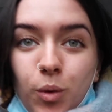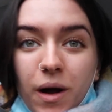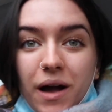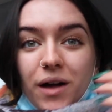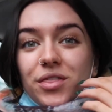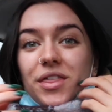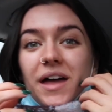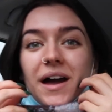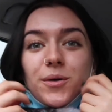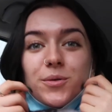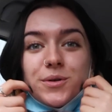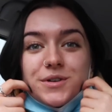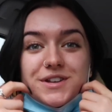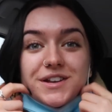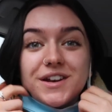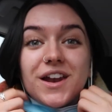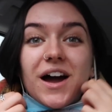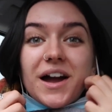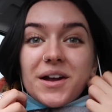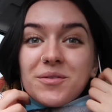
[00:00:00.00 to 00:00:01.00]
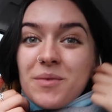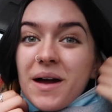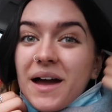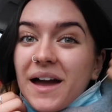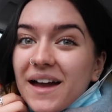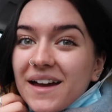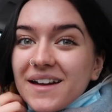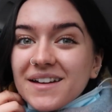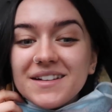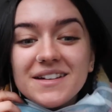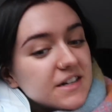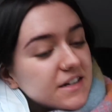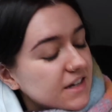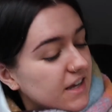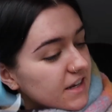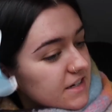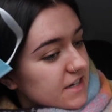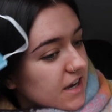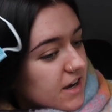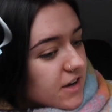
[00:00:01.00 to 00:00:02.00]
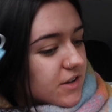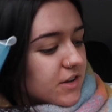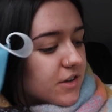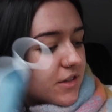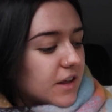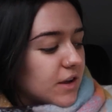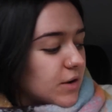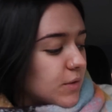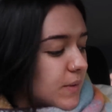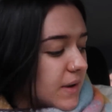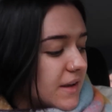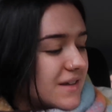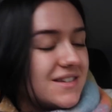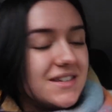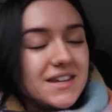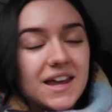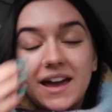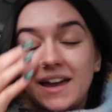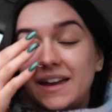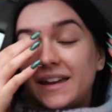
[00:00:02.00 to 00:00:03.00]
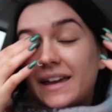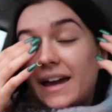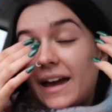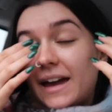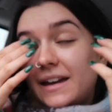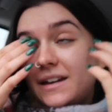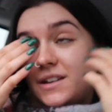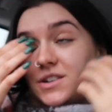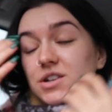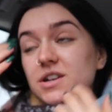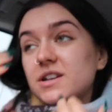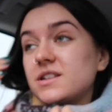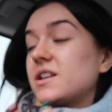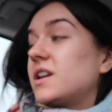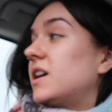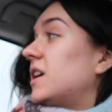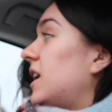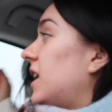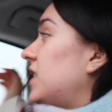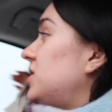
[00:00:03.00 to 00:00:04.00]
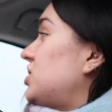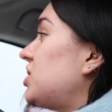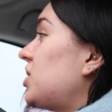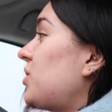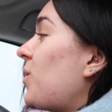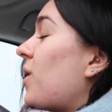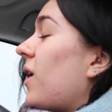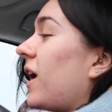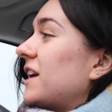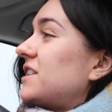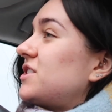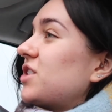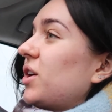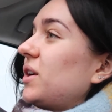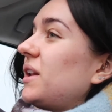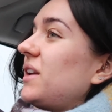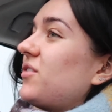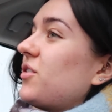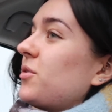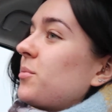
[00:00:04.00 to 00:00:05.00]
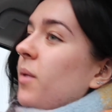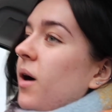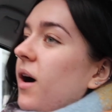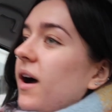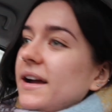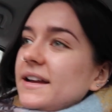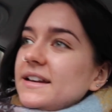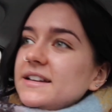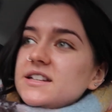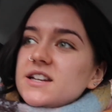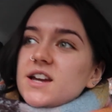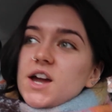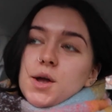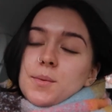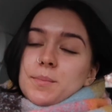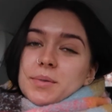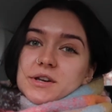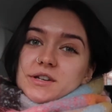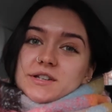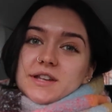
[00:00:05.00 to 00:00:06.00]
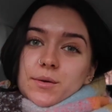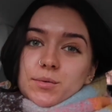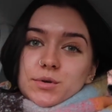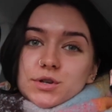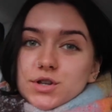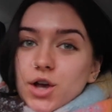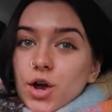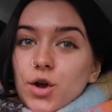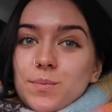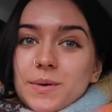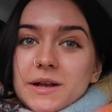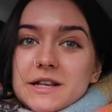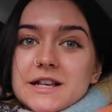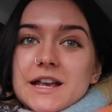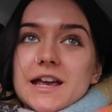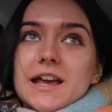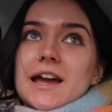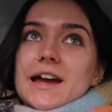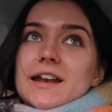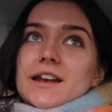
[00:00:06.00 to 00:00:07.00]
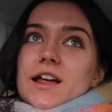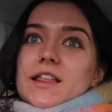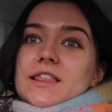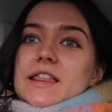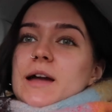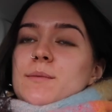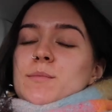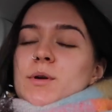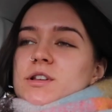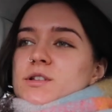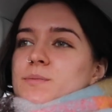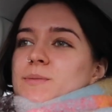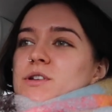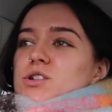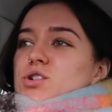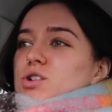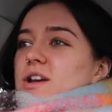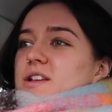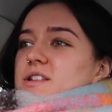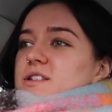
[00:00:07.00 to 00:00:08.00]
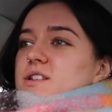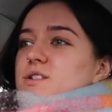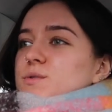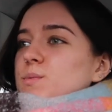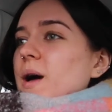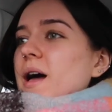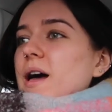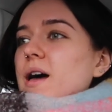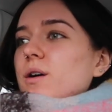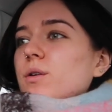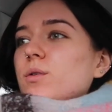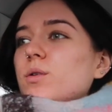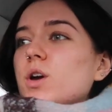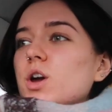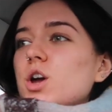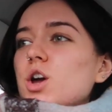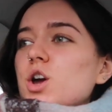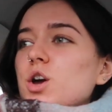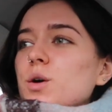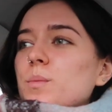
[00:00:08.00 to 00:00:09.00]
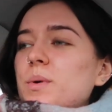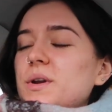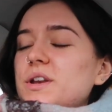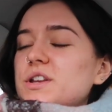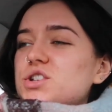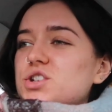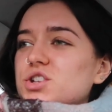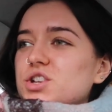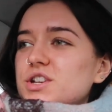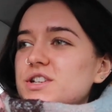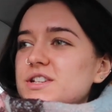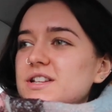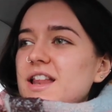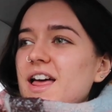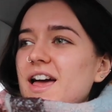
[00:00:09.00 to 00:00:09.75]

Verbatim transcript: Well, that was a nightmare. Didn't I tell you they always take ages? And you know what? I don't even mind, because they were so busy and like they must be stressed as well. But it's just